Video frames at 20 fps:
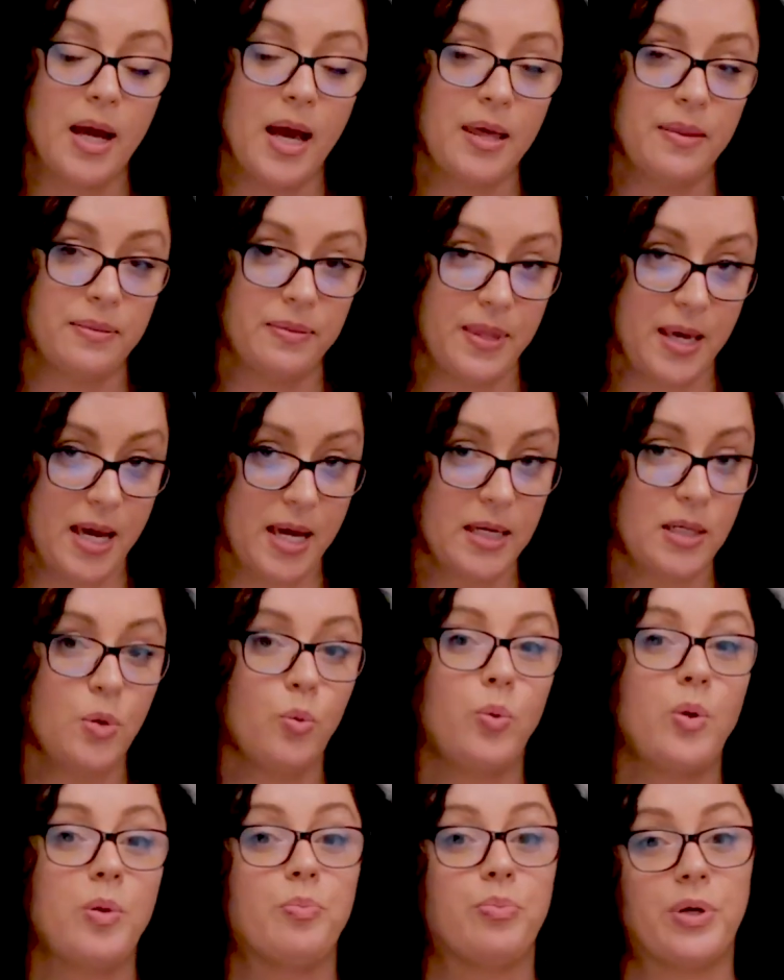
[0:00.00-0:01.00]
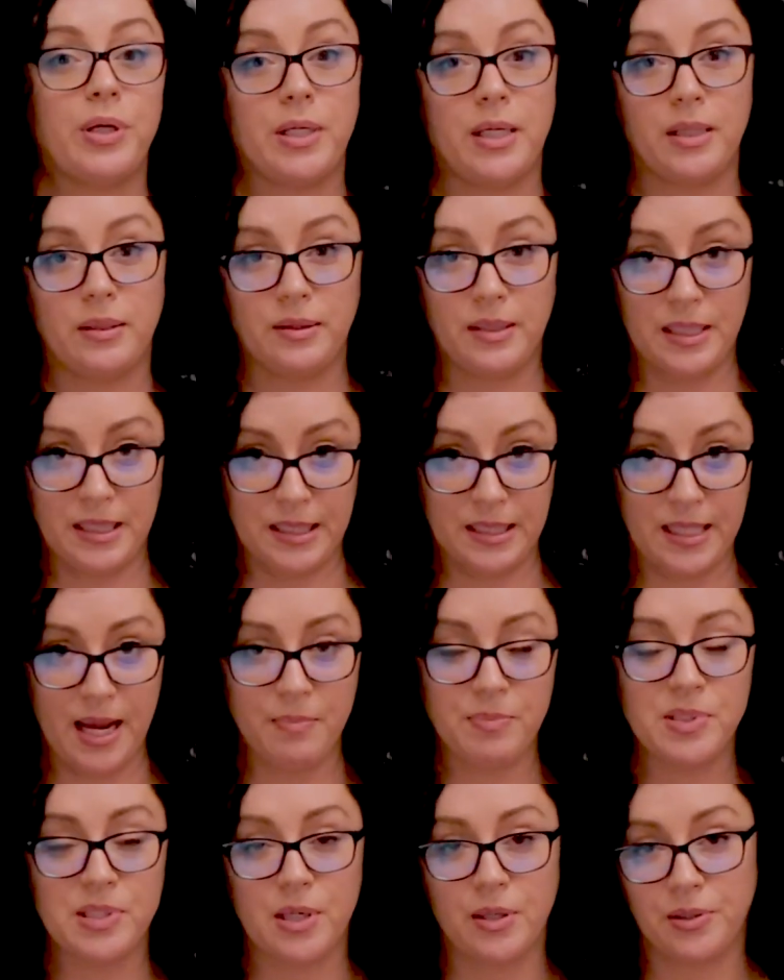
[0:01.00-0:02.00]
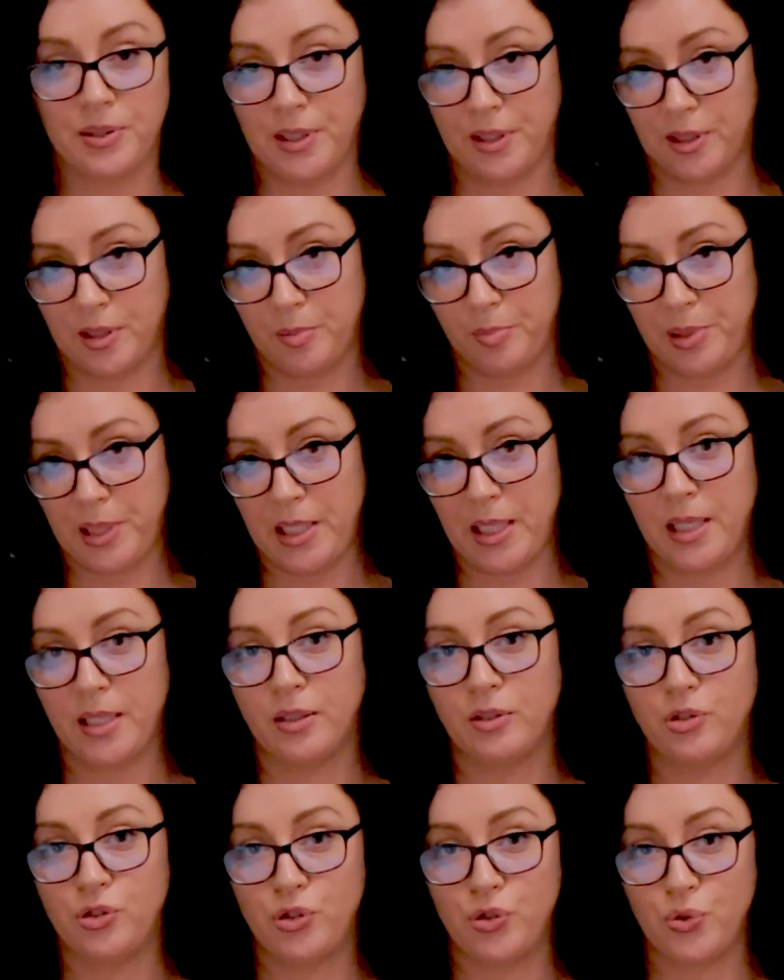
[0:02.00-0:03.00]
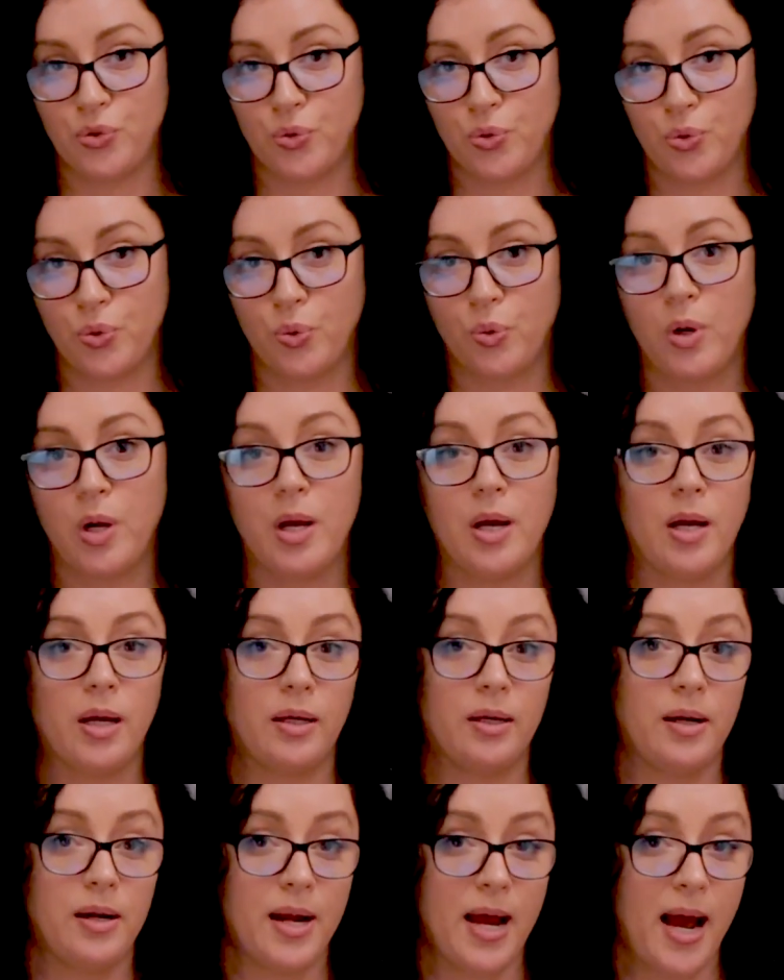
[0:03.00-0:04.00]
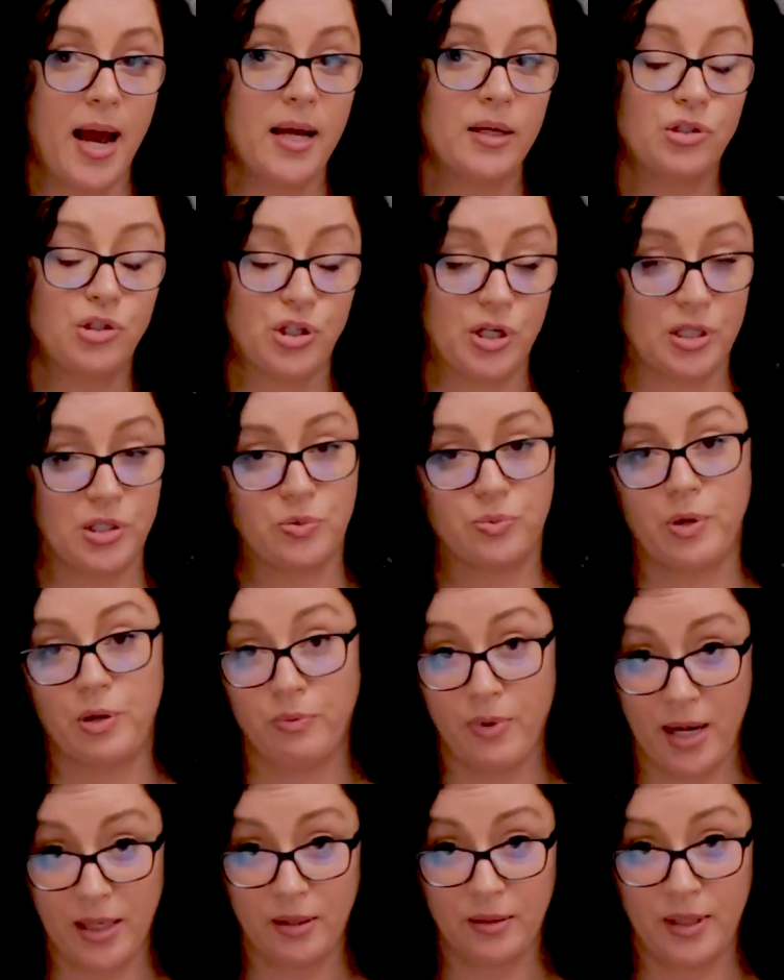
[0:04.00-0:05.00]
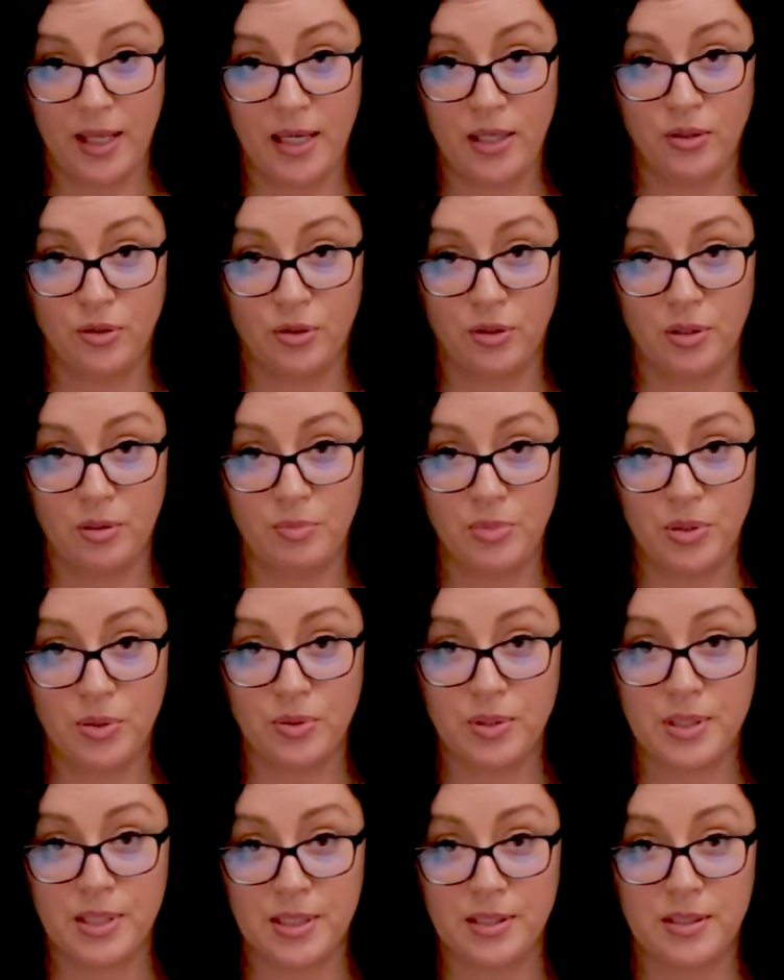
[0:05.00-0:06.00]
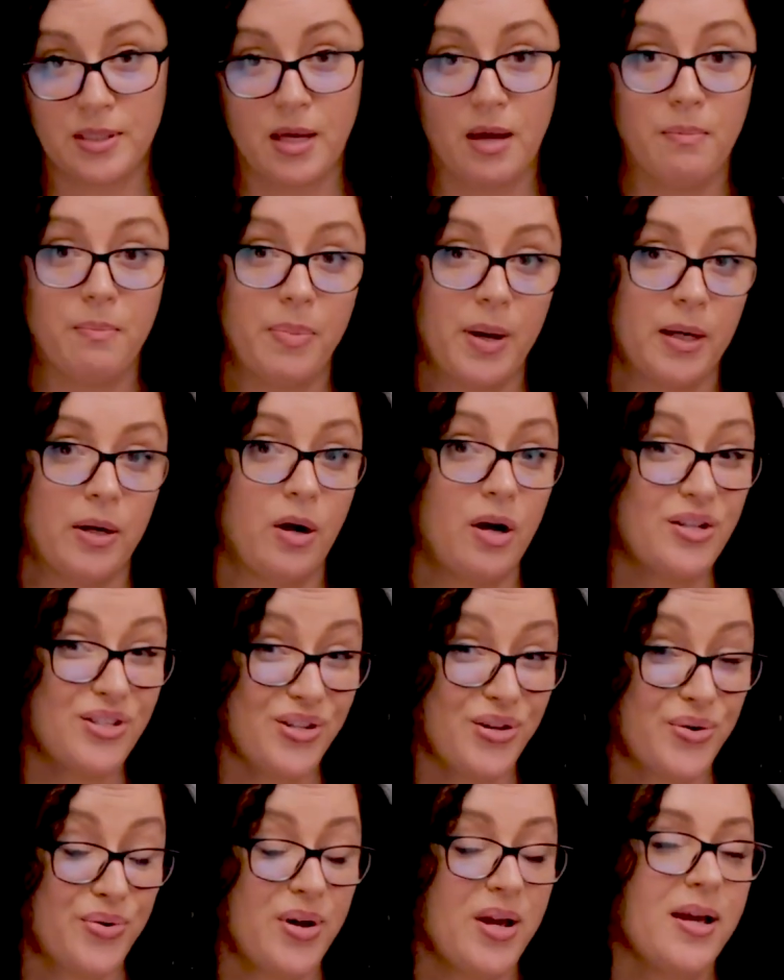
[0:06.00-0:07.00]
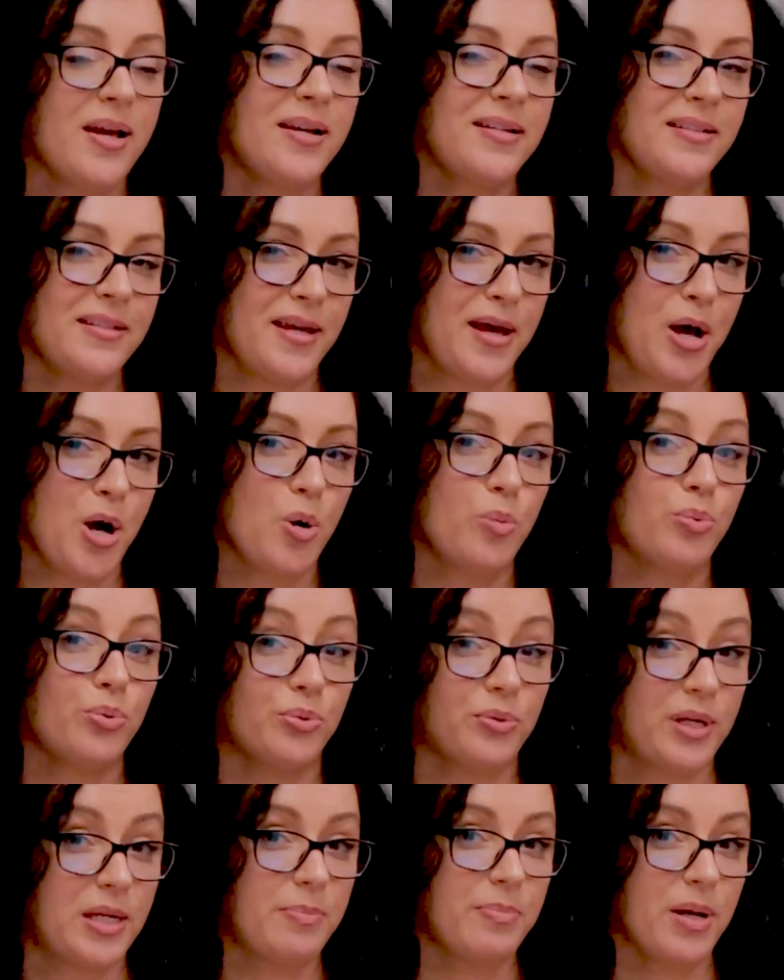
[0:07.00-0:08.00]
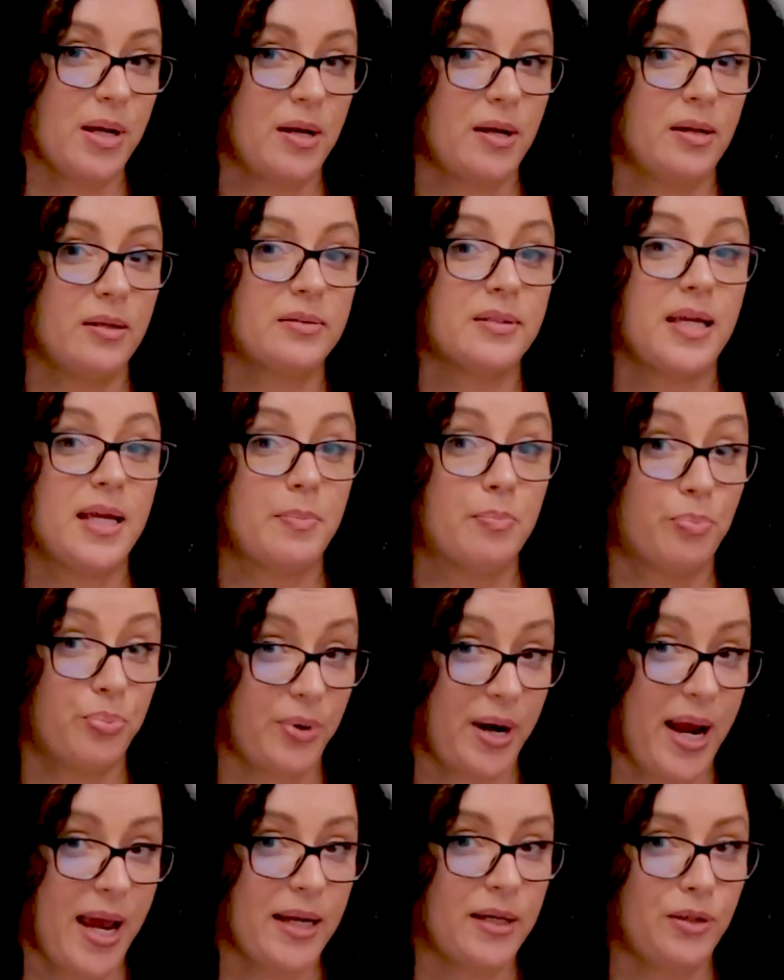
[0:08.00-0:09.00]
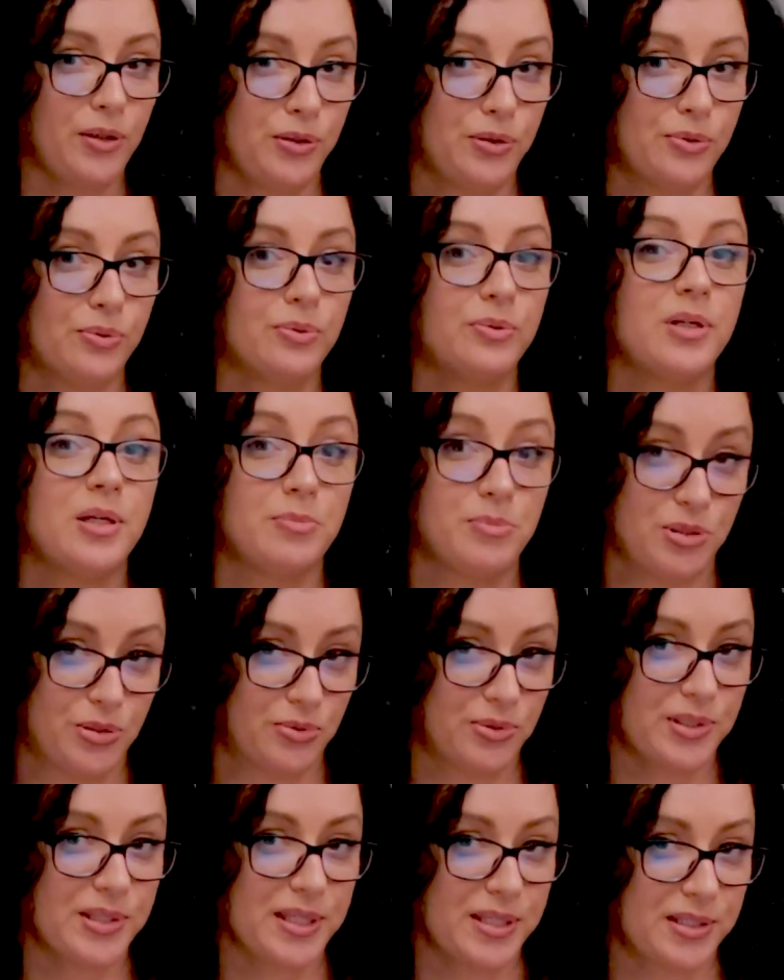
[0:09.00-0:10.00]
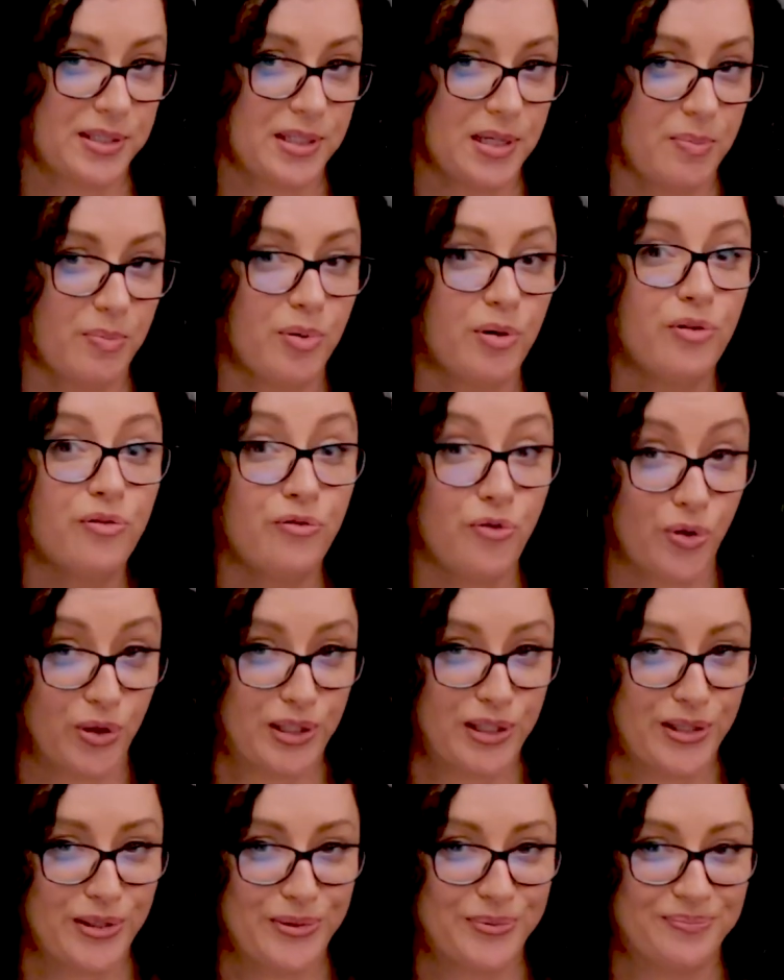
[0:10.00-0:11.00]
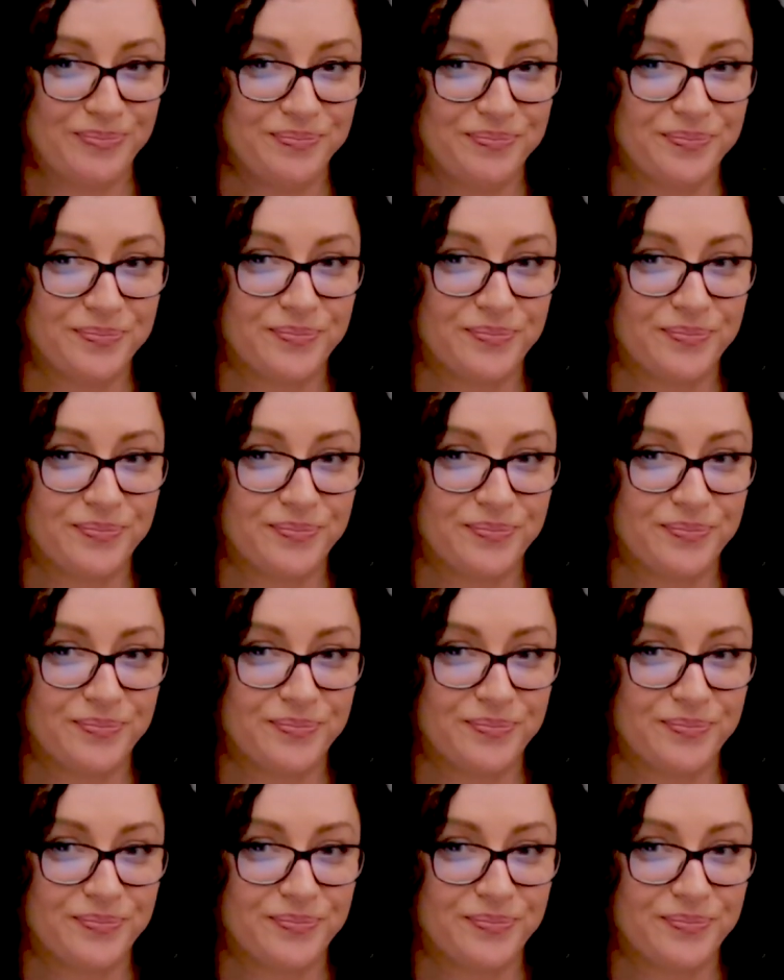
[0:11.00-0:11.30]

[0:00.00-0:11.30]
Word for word: And then we bring in the stem cell therapy to not just re regulate your immune system, but also to help rebuild a brand new immune system for you.